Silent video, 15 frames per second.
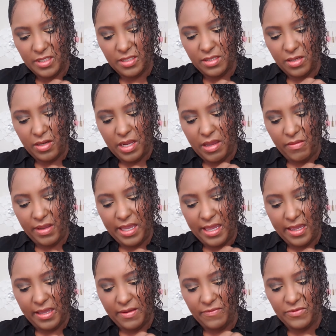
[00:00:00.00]
So now I
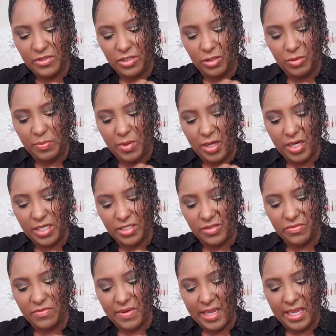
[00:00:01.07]
have 2
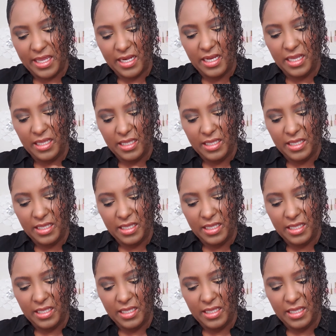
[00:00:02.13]
parts red.